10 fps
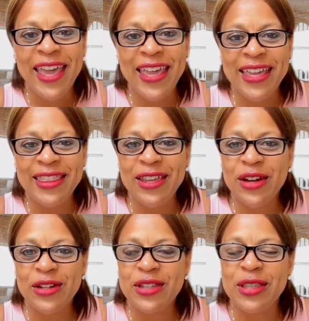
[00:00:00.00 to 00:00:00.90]
And
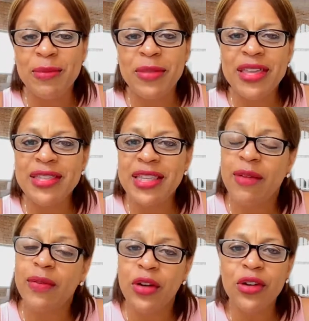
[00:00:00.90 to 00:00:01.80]
there are just some things that
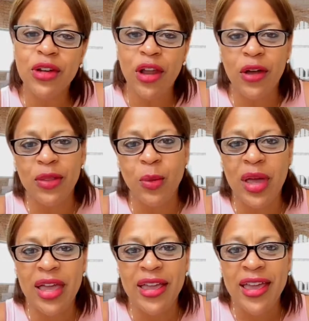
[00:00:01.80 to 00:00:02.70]
I've learned along the
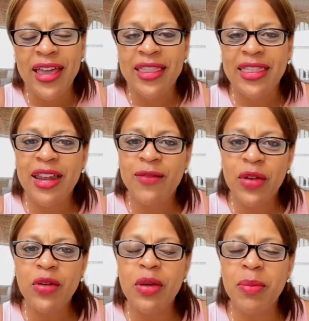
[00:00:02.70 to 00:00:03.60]
way that I
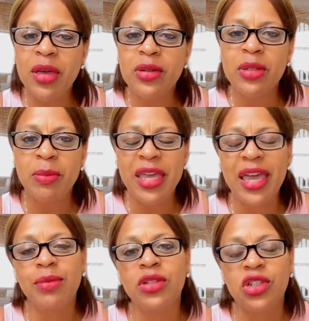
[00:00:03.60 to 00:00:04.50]
felt compelled to be
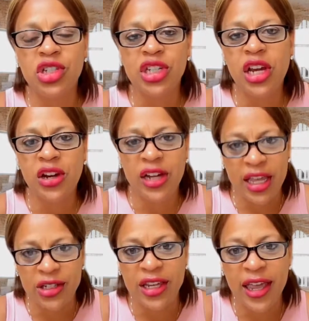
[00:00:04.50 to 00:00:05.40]
able to share and
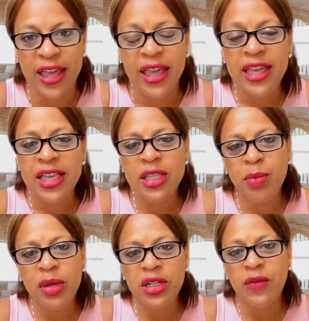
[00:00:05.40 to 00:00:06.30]
educate,
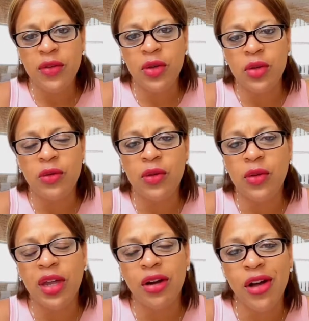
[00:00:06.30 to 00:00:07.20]
especially for those of you
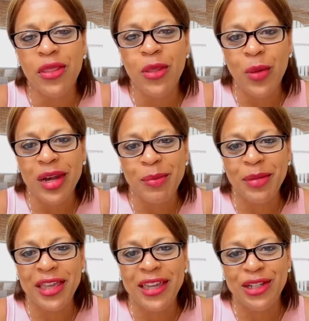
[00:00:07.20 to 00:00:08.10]
that are on the wedding
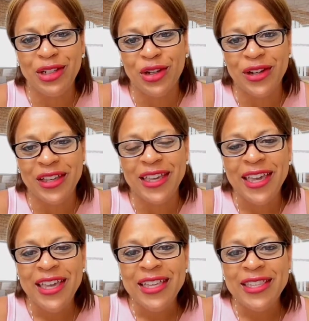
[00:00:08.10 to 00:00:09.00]
planning journey.
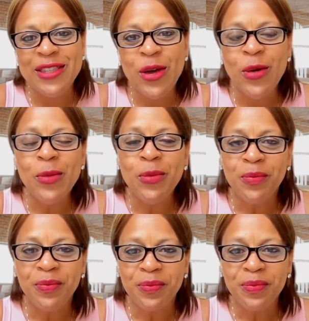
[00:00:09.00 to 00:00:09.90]
So
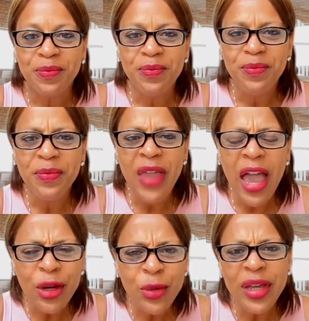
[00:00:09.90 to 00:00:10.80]

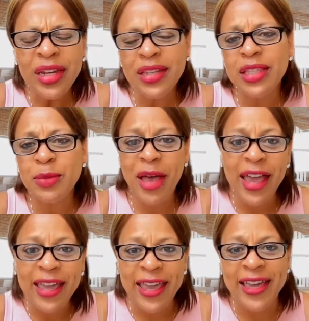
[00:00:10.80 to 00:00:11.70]
I created this
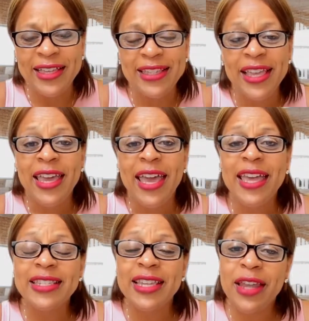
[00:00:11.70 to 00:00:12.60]
podcast
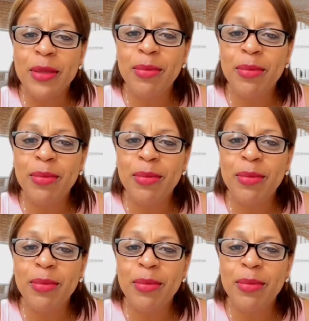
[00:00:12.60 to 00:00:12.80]
as another